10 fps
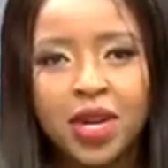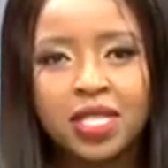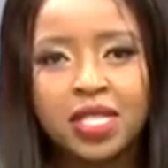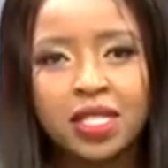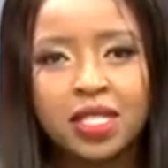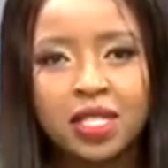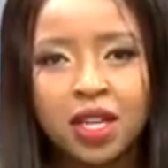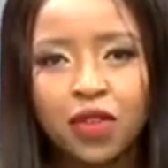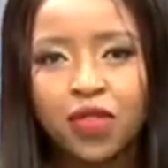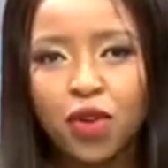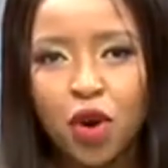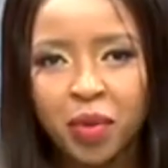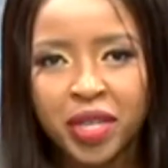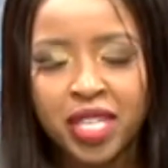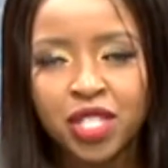A resident
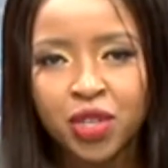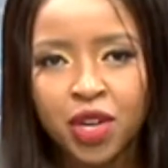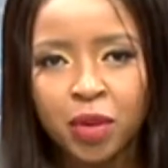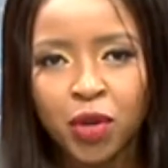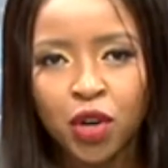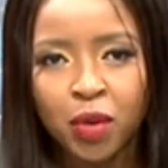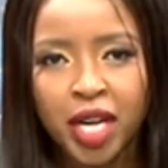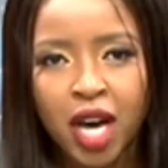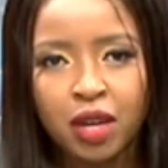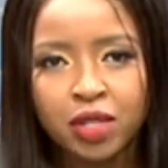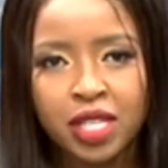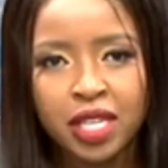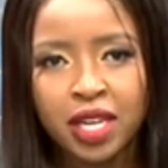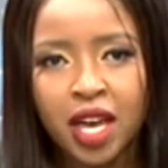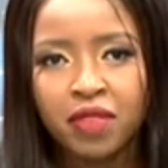from Kanduyi, Bungoma
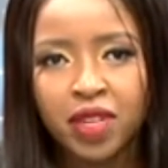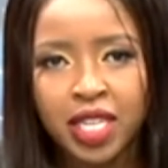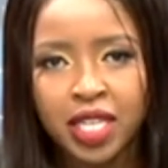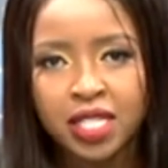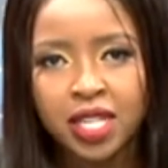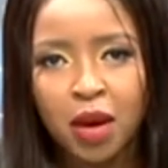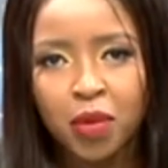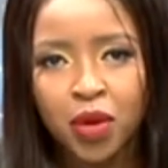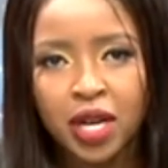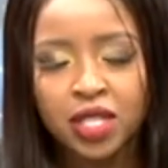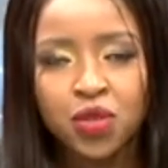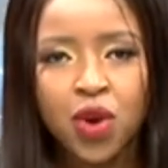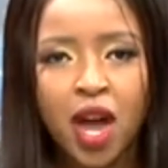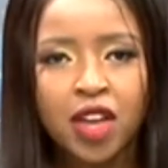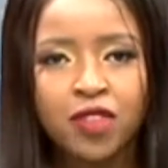County, Evelyn Nasabu, is
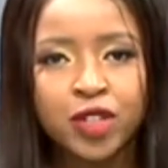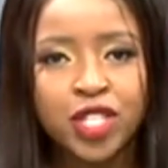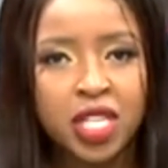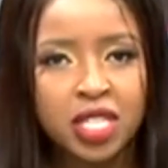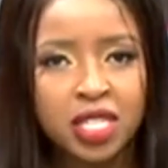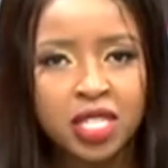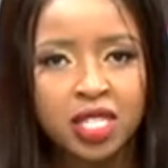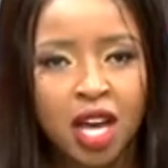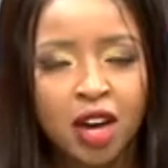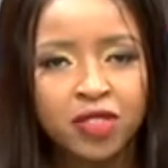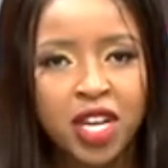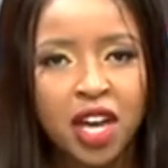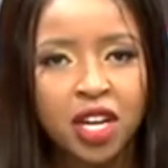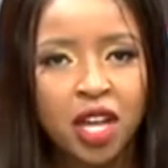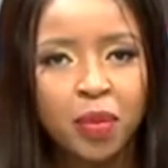crying for justice
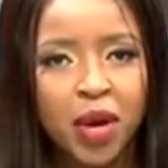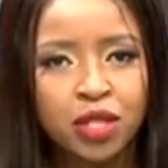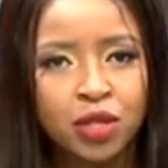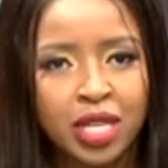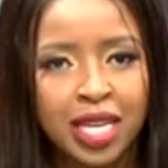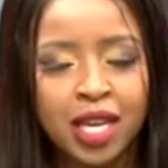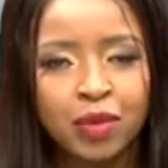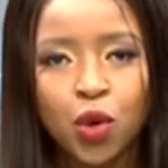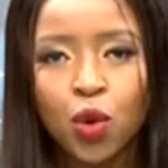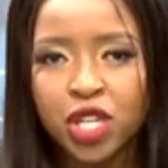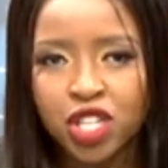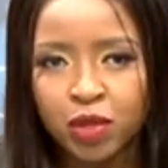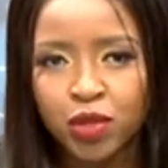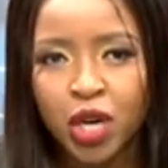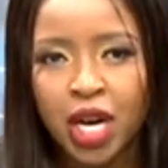after another person claimed
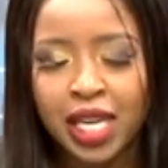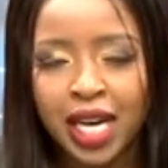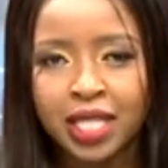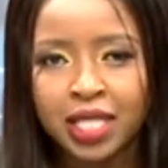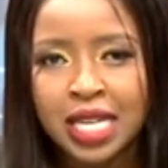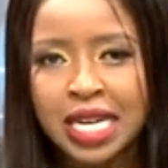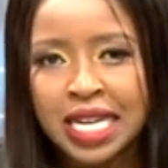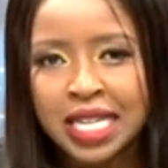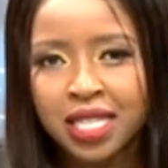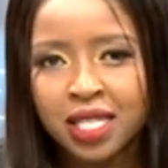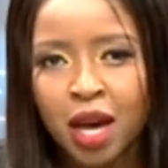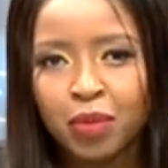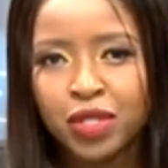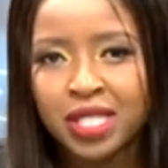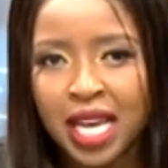ownership to her land.
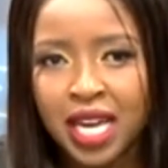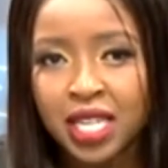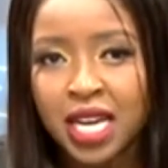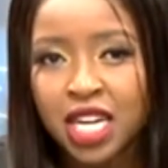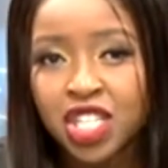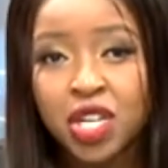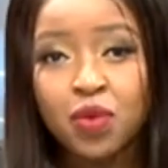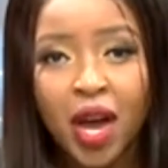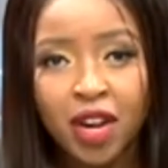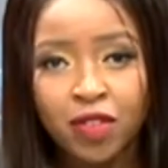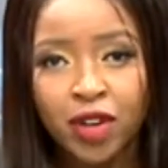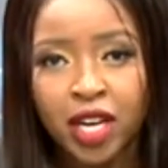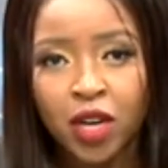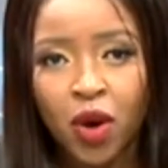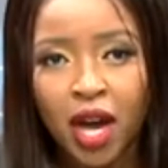Nasabu said she
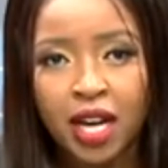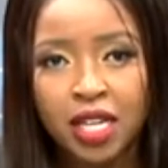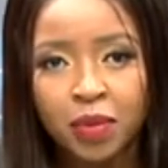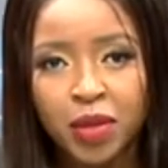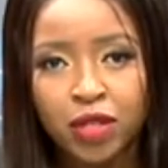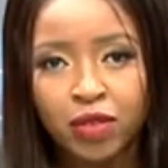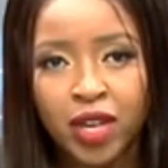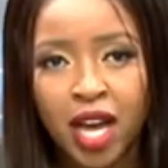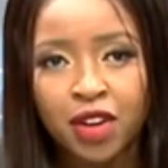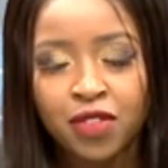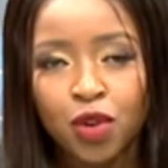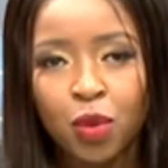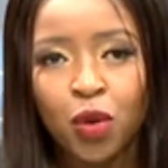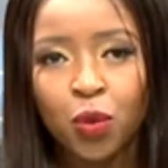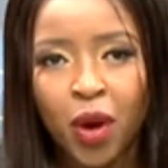rightfully acquired a piece of land
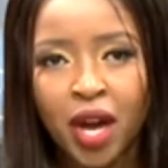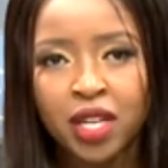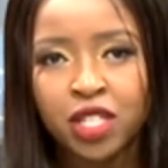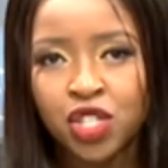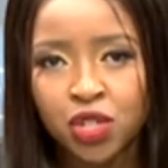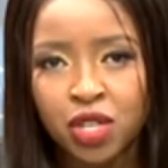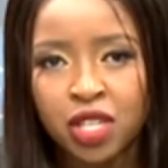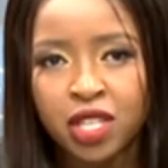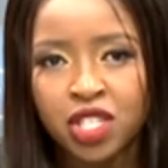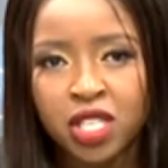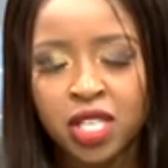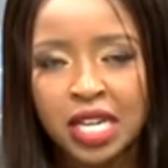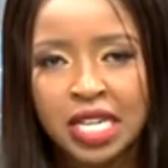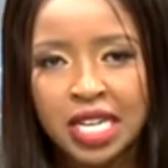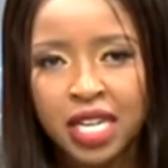from one Judith
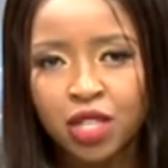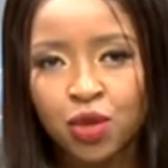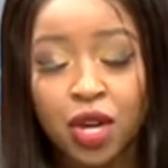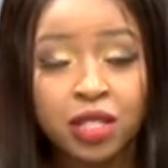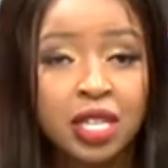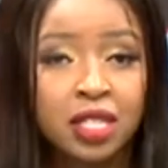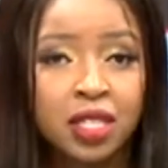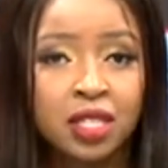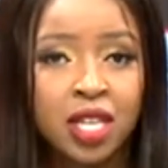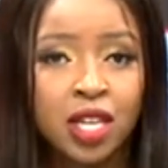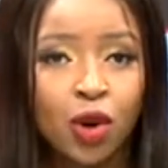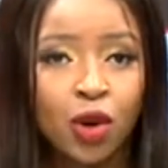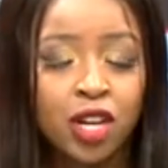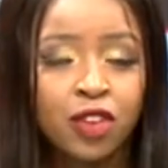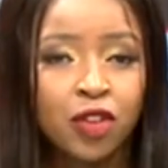Echesa in two thousand sixteen,
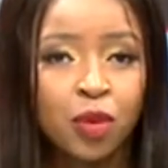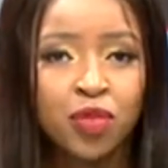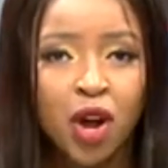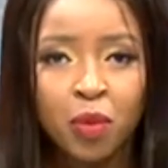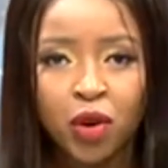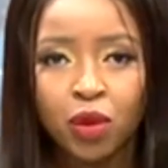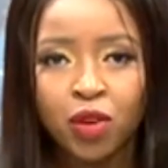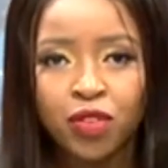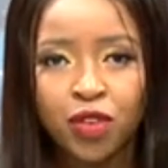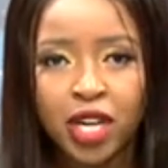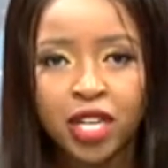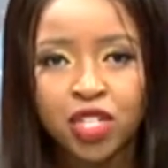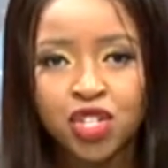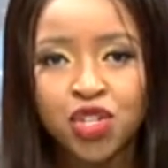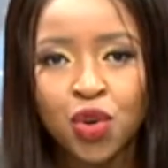only for Bramwell
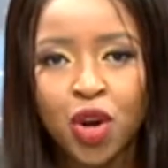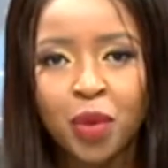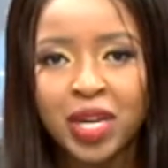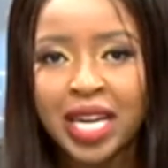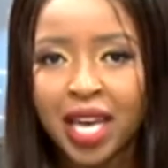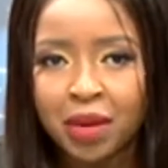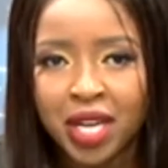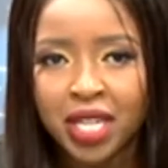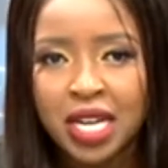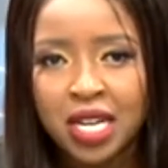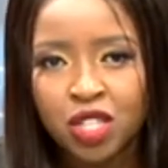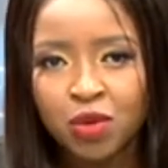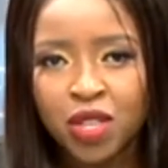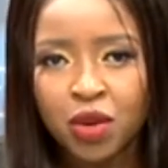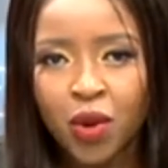Wafule to show up claiming
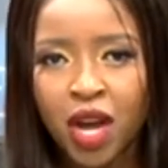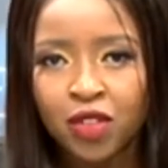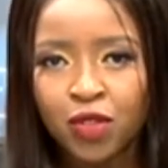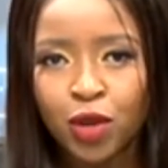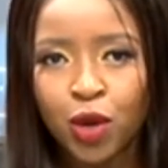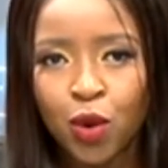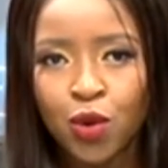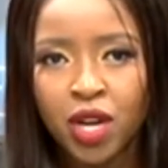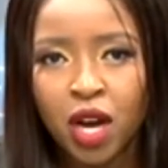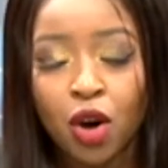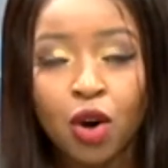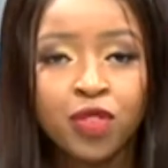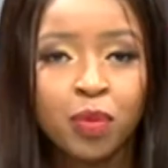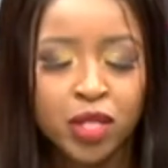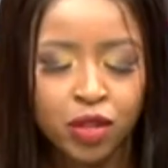to be the rightful owner
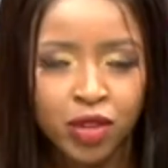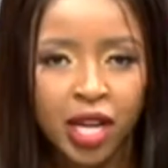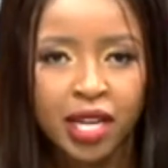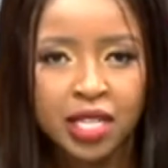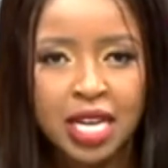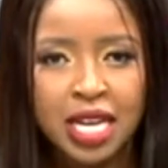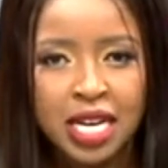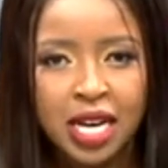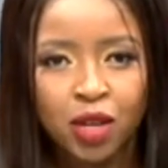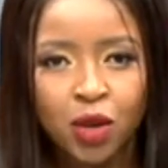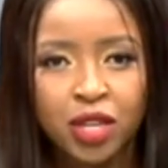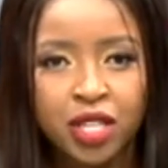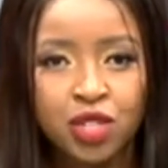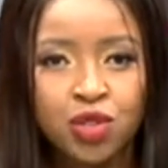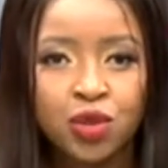of the piece of land.
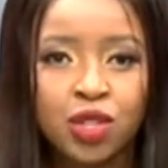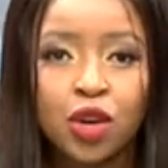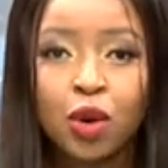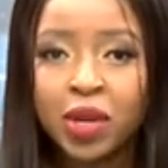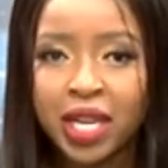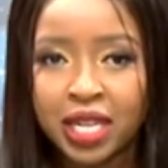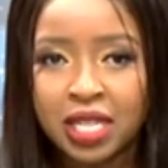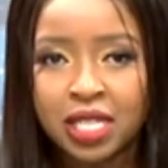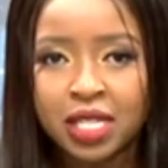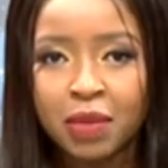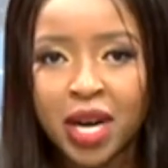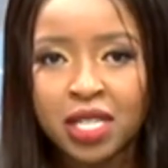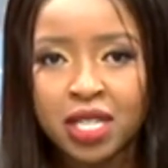According to the complainant, the